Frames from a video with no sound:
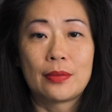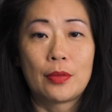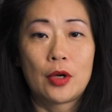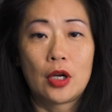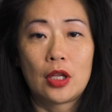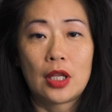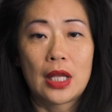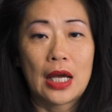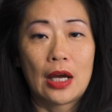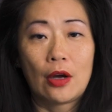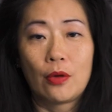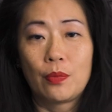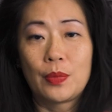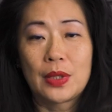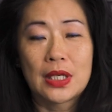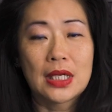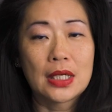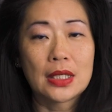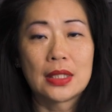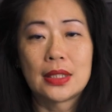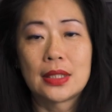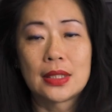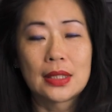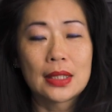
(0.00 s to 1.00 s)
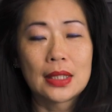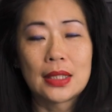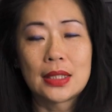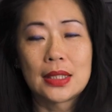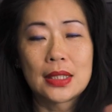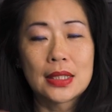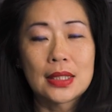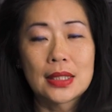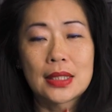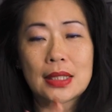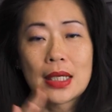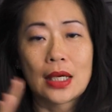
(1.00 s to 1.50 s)
them all out because it
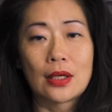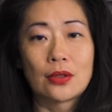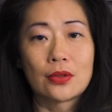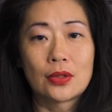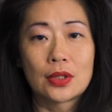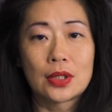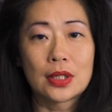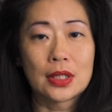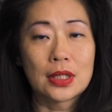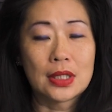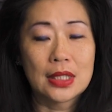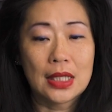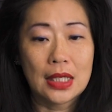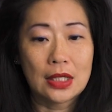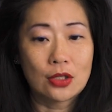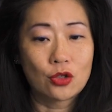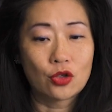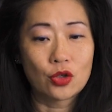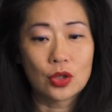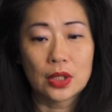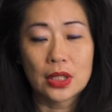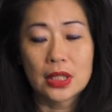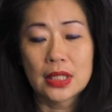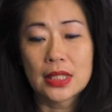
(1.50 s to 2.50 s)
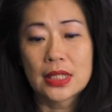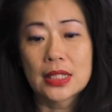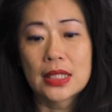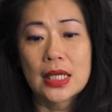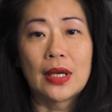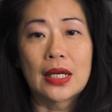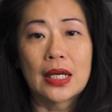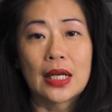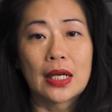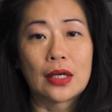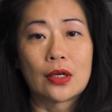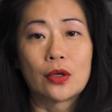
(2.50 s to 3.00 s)
just sounds dangerous
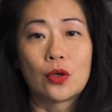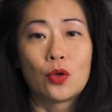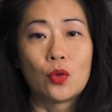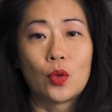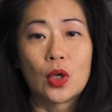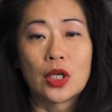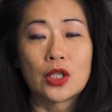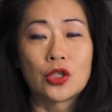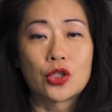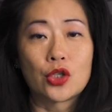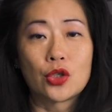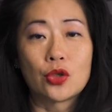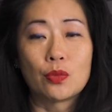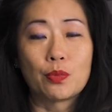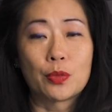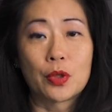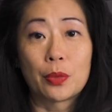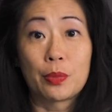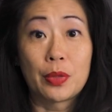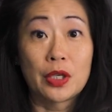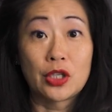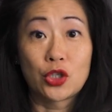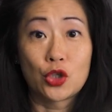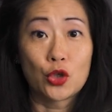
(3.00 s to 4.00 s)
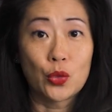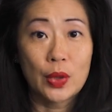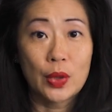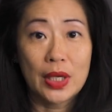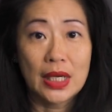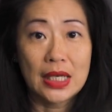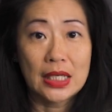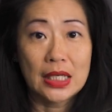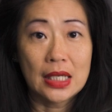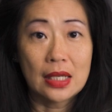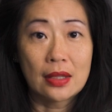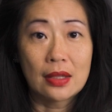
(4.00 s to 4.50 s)
and I don't want to perpetuate
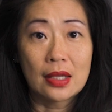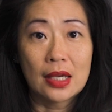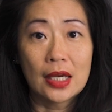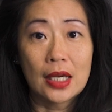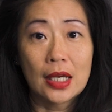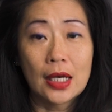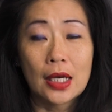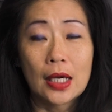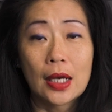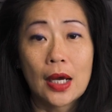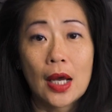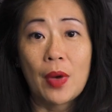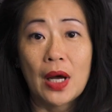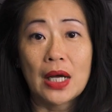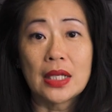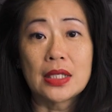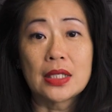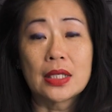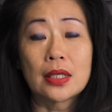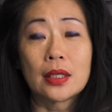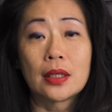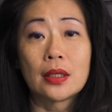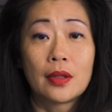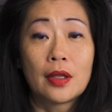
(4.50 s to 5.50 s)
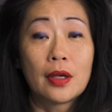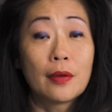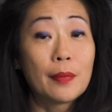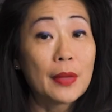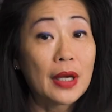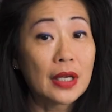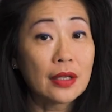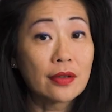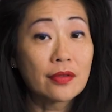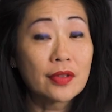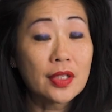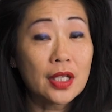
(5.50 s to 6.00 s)
anything. But the
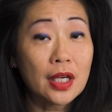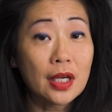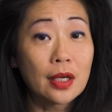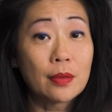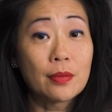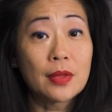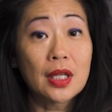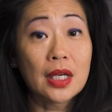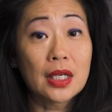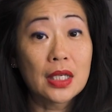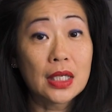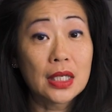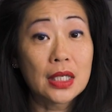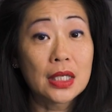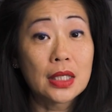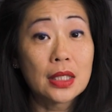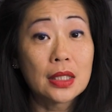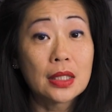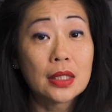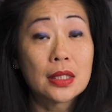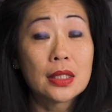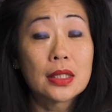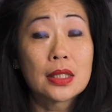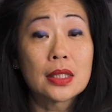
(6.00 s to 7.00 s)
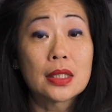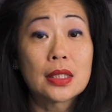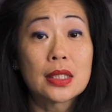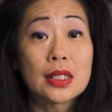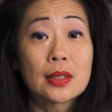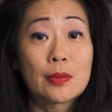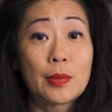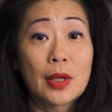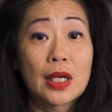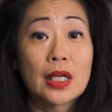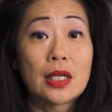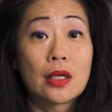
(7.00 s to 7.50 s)
amount of time that kids
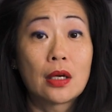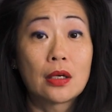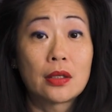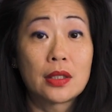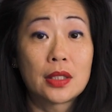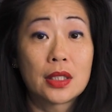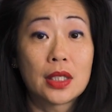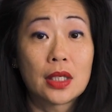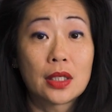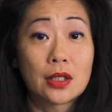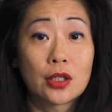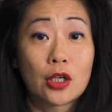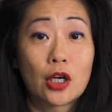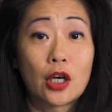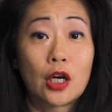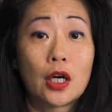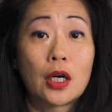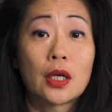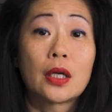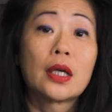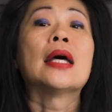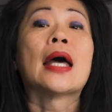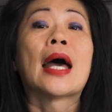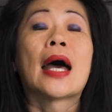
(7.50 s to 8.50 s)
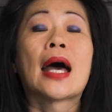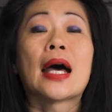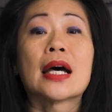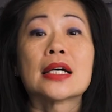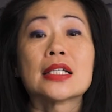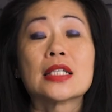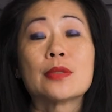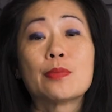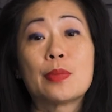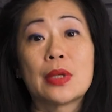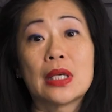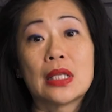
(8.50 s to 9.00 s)
spend on TikTok
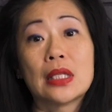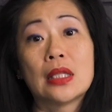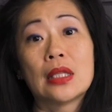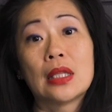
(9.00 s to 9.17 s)
has been